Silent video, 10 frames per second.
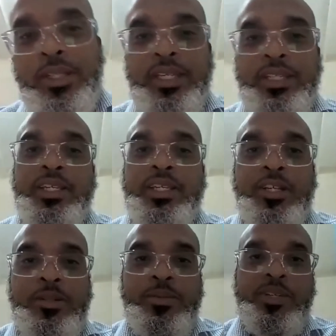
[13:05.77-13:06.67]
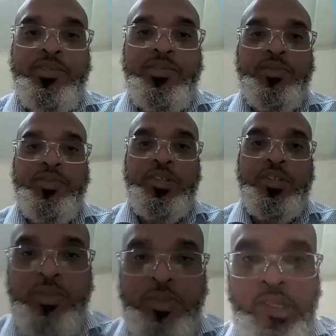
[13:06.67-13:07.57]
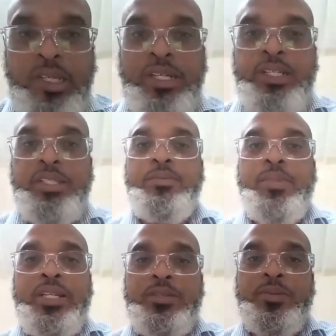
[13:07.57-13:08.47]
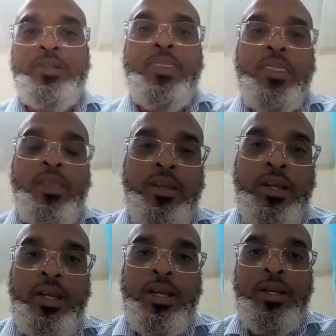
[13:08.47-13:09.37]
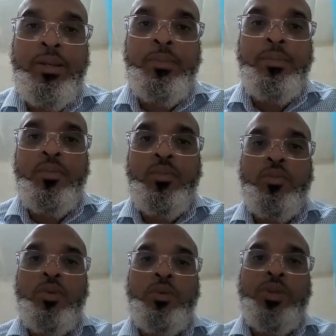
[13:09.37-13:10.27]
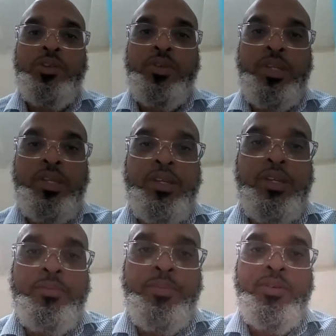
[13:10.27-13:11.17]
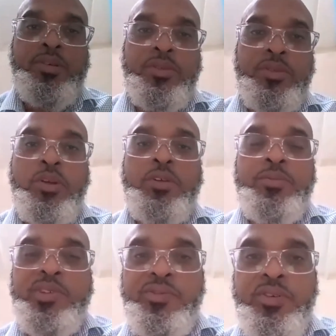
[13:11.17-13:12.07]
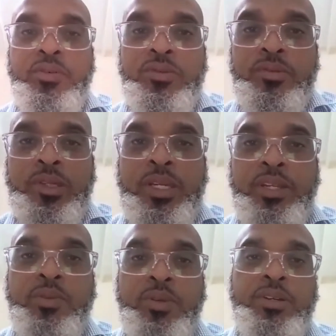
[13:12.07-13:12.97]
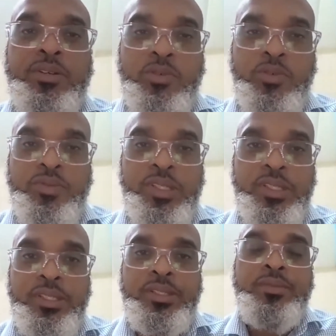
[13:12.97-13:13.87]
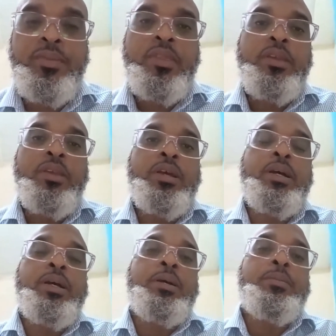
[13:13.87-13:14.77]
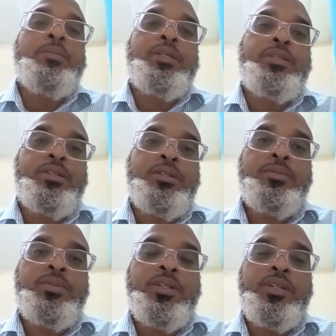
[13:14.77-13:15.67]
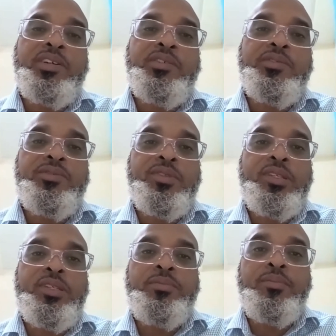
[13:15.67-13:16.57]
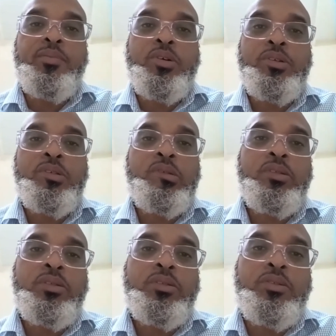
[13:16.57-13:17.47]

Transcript: in terms of first world ideal management, what we're doing here mirrors what will be found anywhere overseas. In terms of the model,